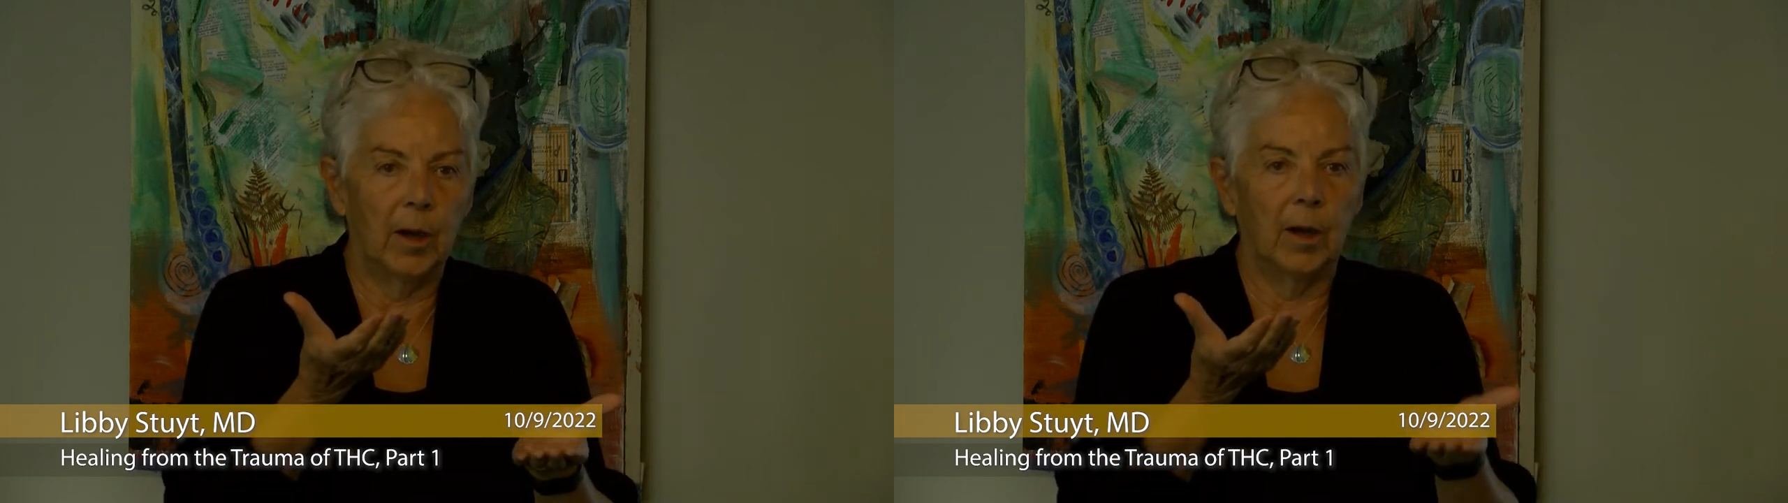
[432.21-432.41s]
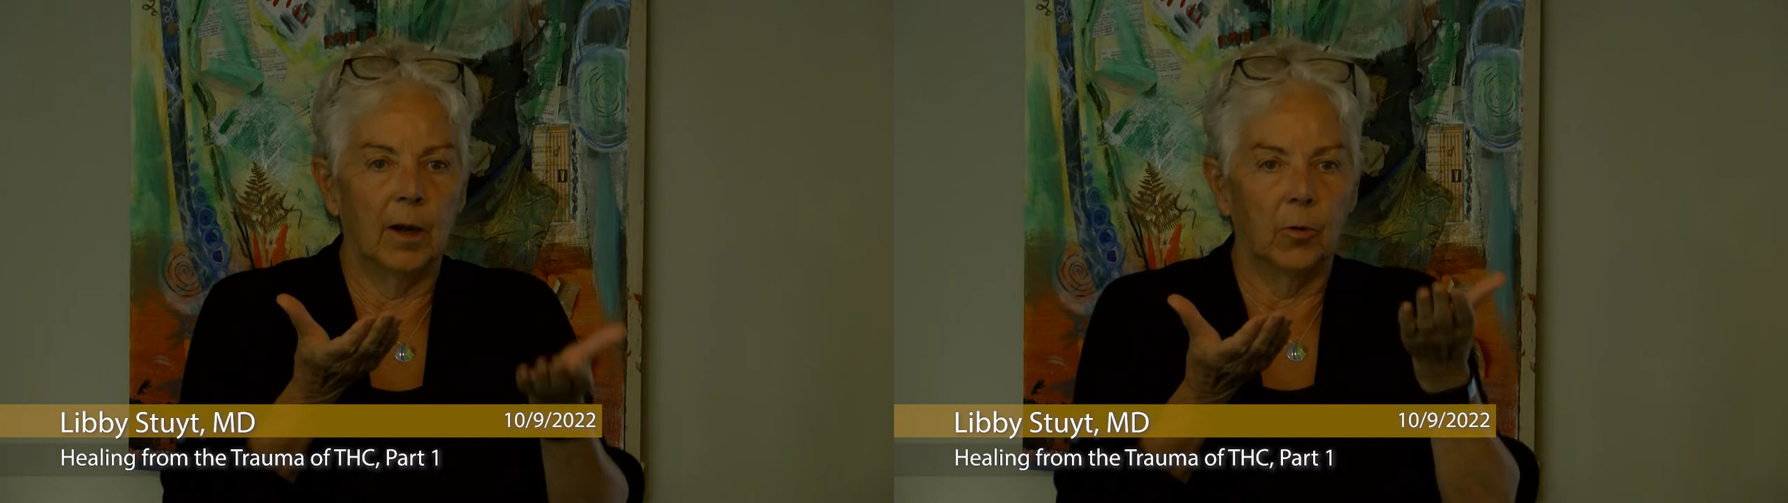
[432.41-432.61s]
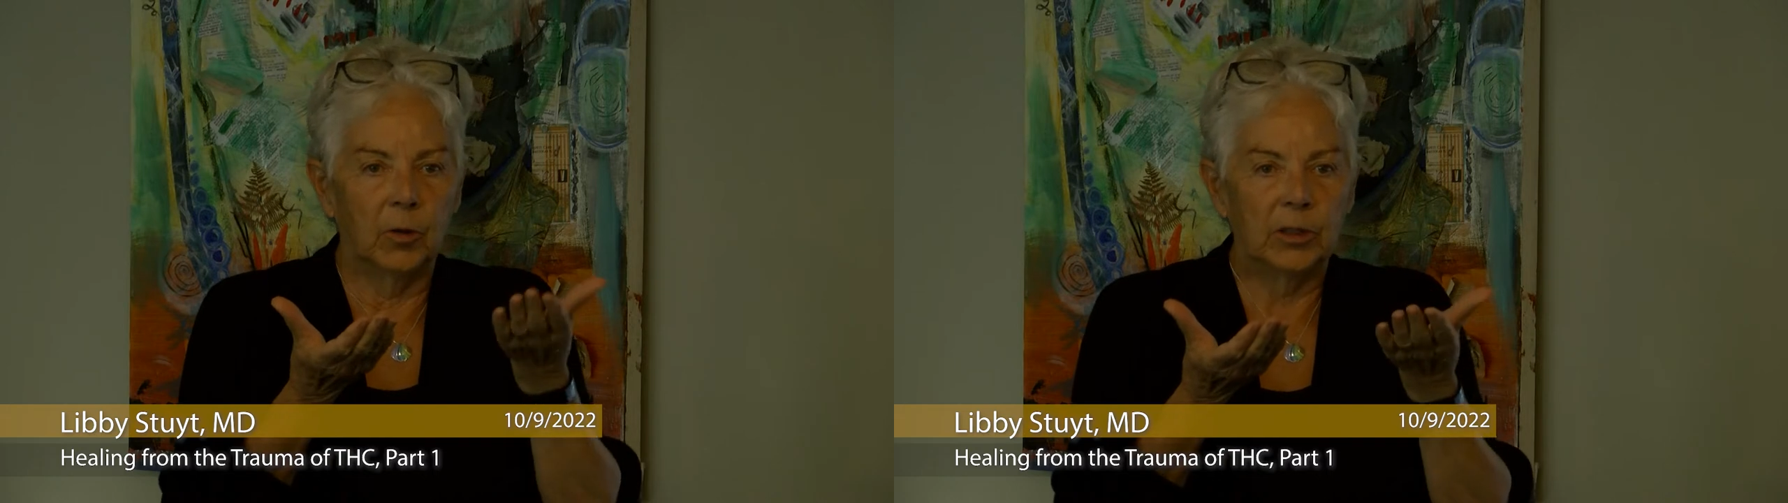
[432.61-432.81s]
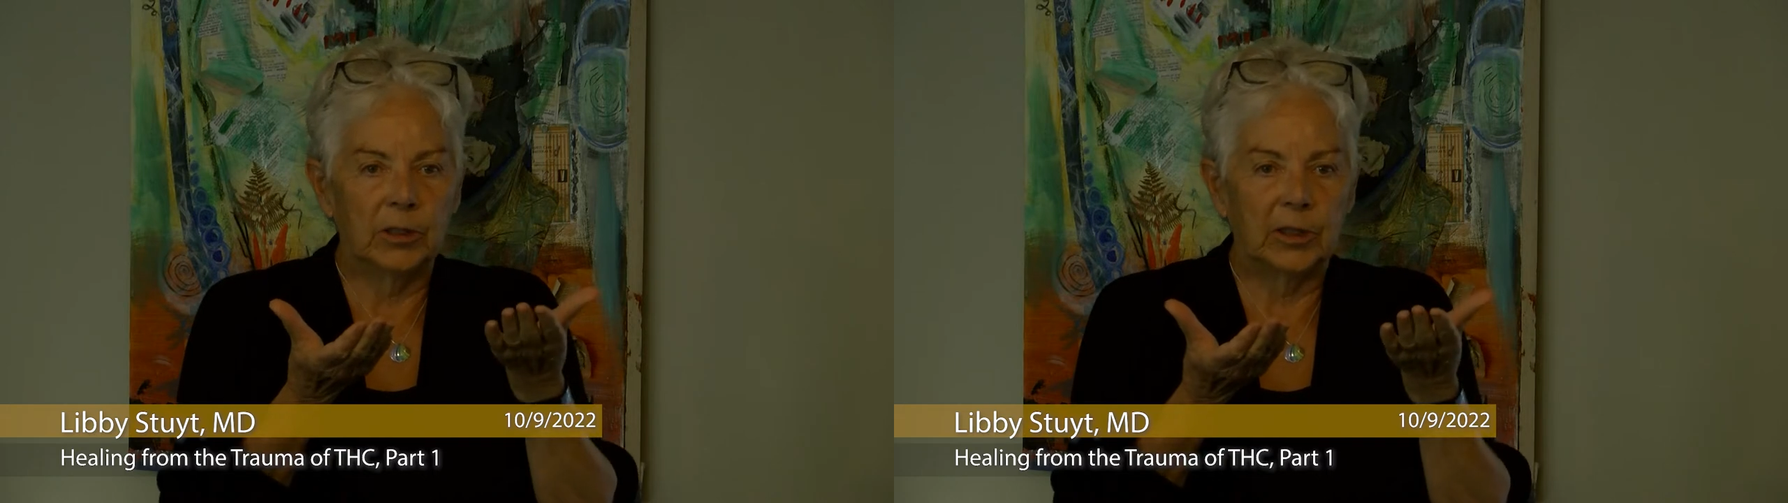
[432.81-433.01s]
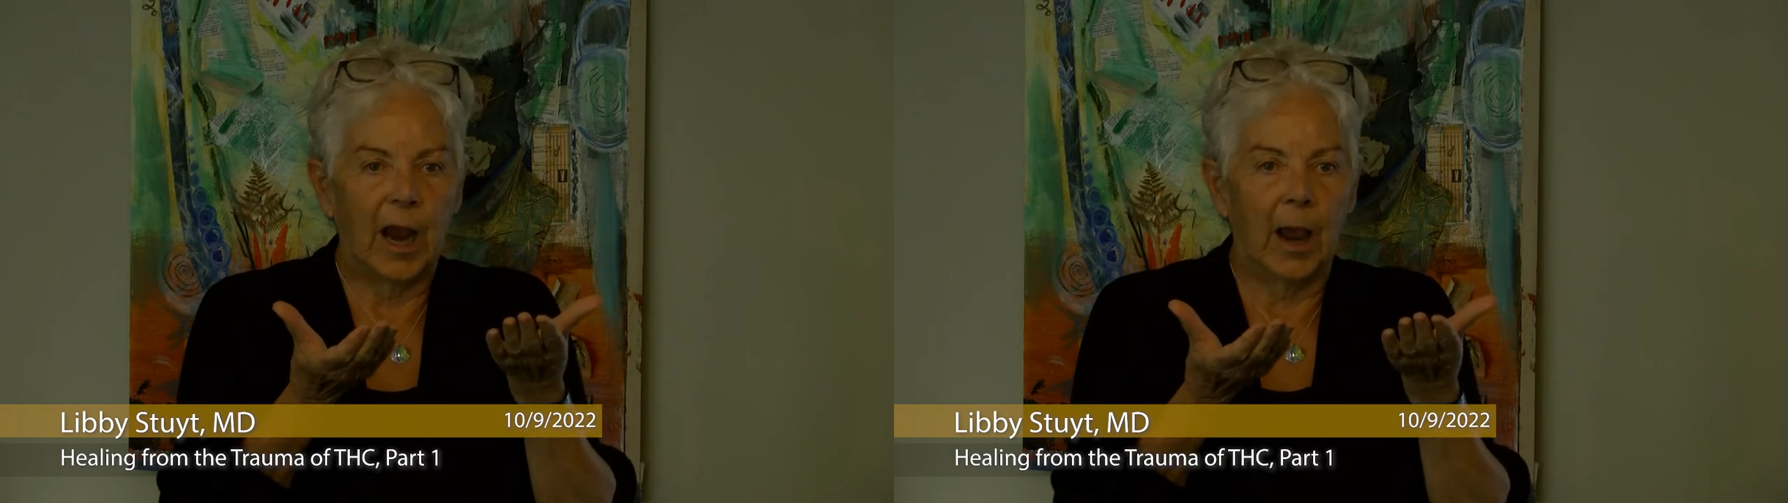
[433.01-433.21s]
it
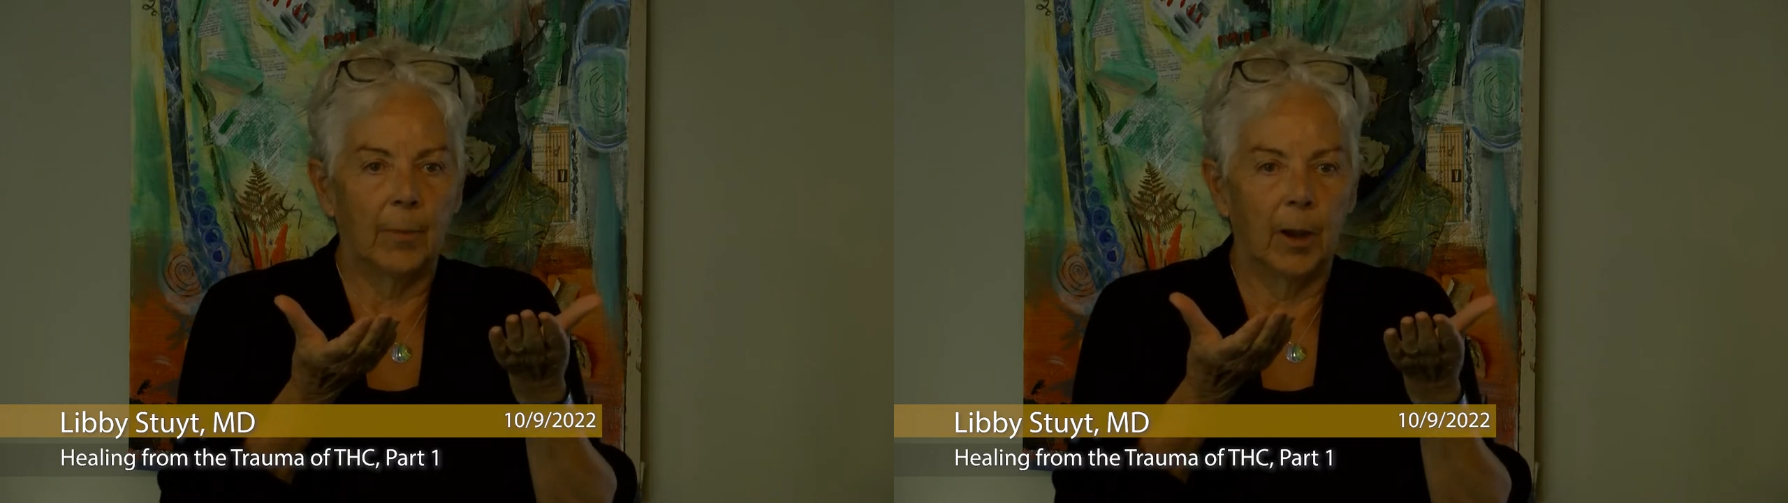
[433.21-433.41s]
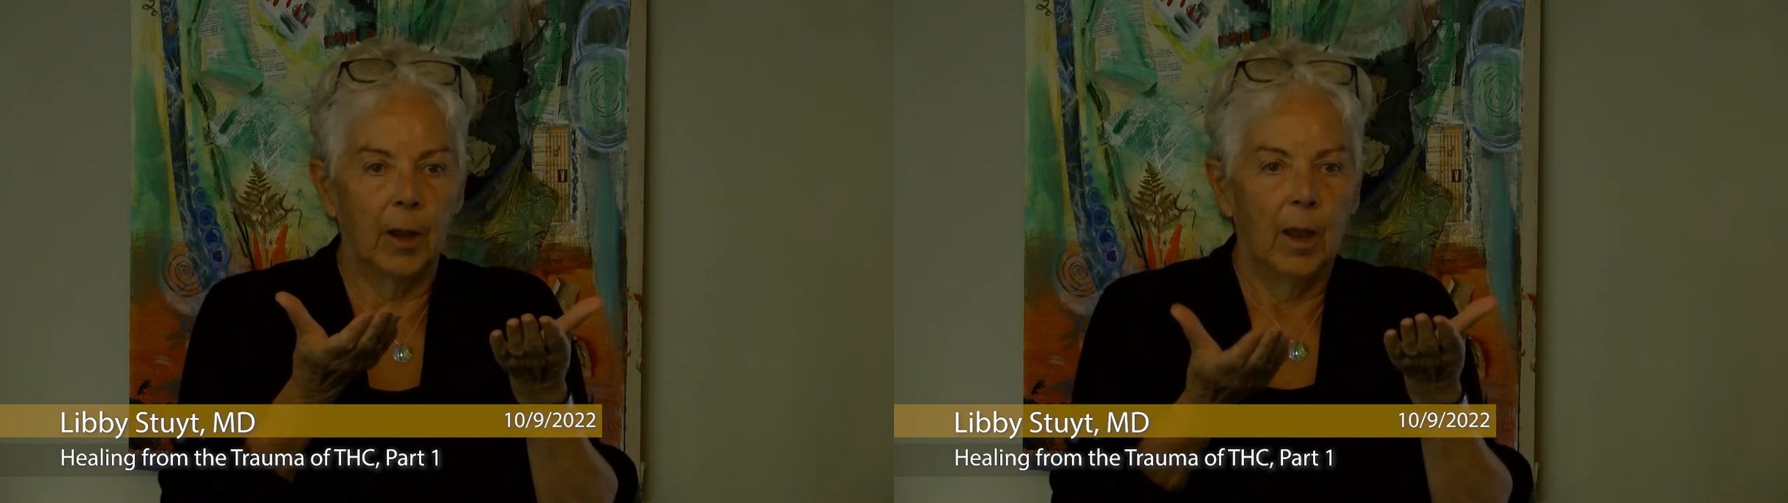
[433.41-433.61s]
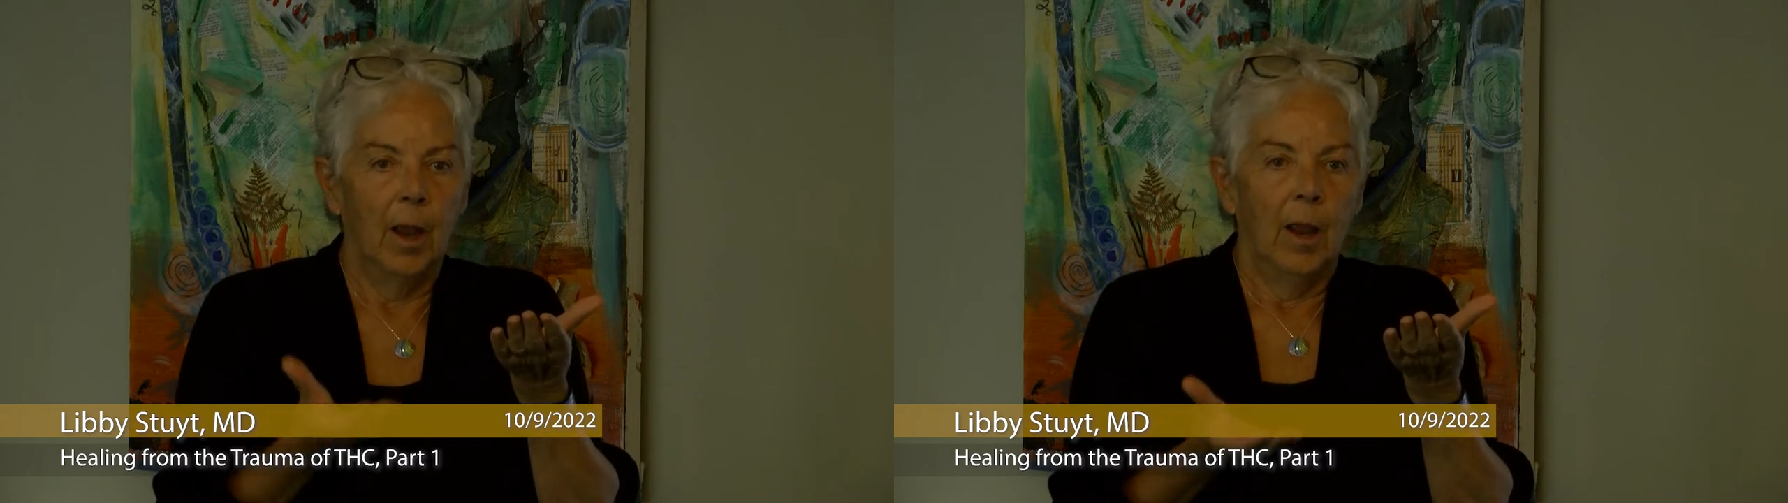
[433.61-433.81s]
increases GABA.